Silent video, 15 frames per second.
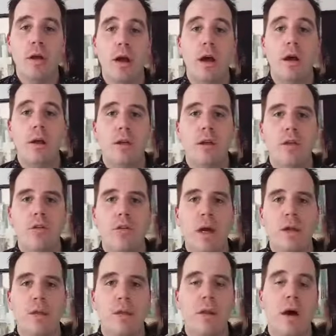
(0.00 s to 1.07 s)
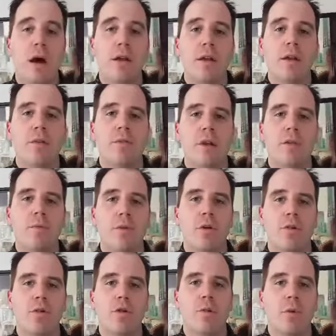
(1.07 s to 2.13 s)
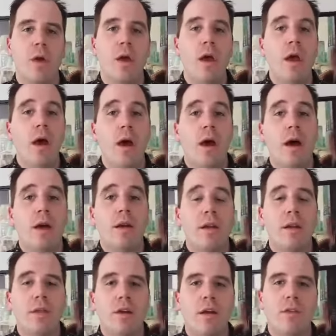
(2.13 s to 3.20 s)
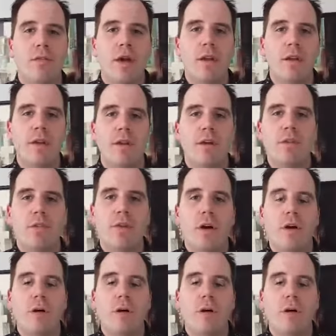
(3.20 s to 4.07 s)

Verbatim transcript: I interact a lot in the Facebook group. I get a ton of ideas.